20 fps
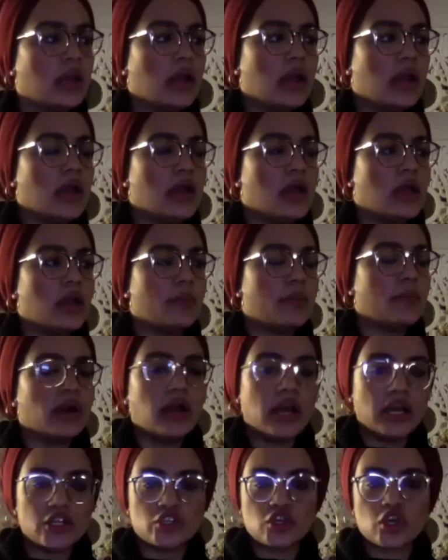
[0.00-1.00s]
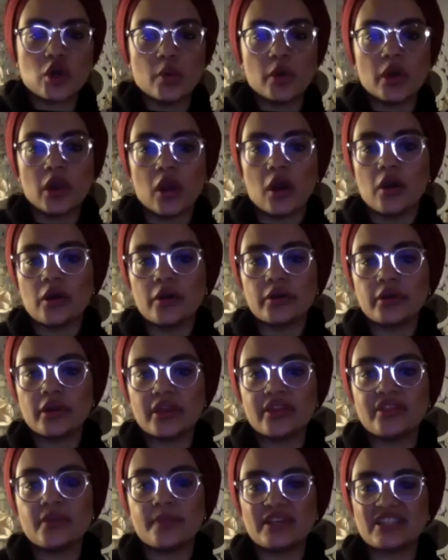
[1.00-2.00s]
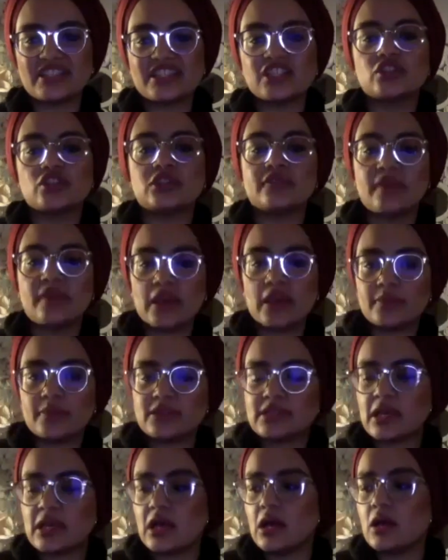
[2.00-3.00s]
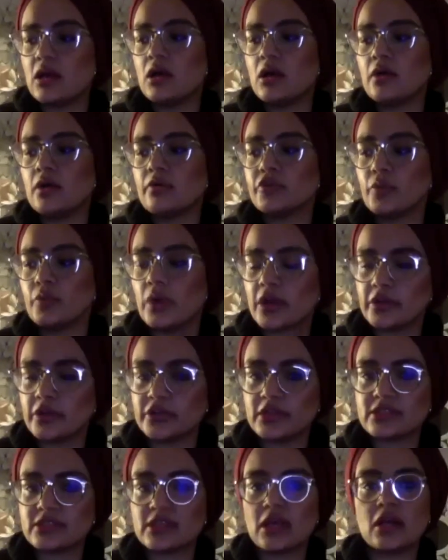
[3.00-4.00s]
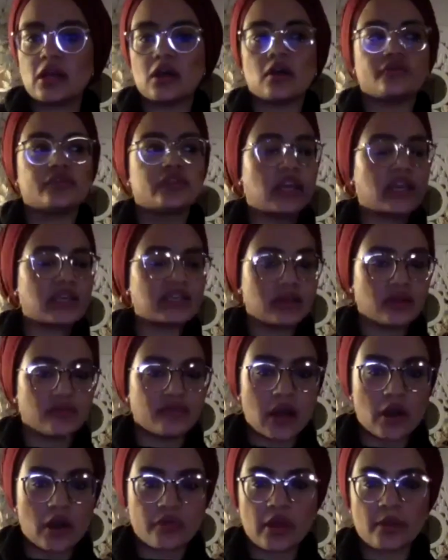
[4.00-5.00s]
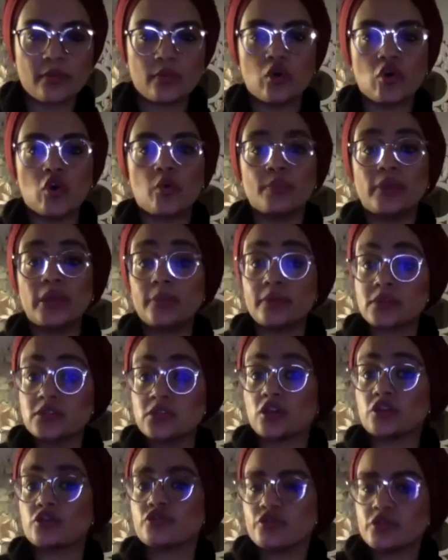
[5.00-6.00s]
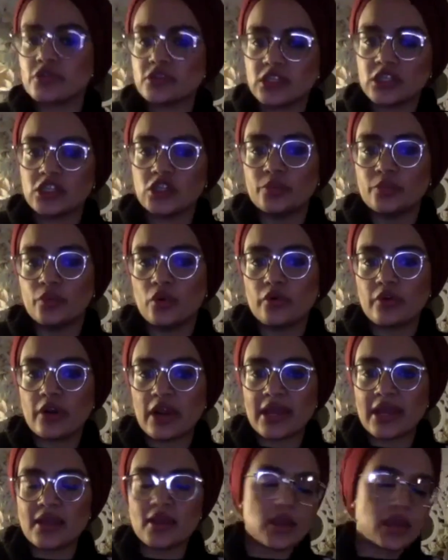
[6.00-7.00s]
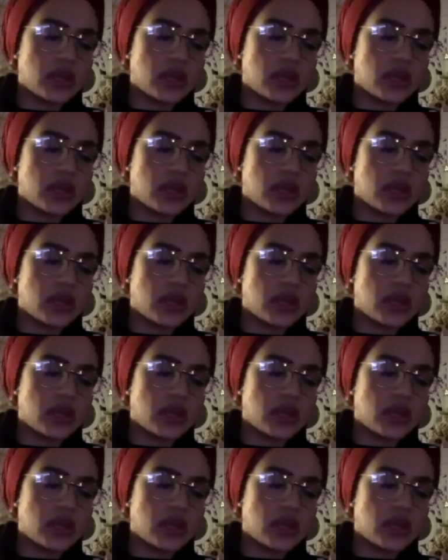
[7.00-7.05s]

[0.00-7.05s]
As you go along in the business, you develop yourself, you work on yourself, you get yourself out there more, people start trusting you more, right?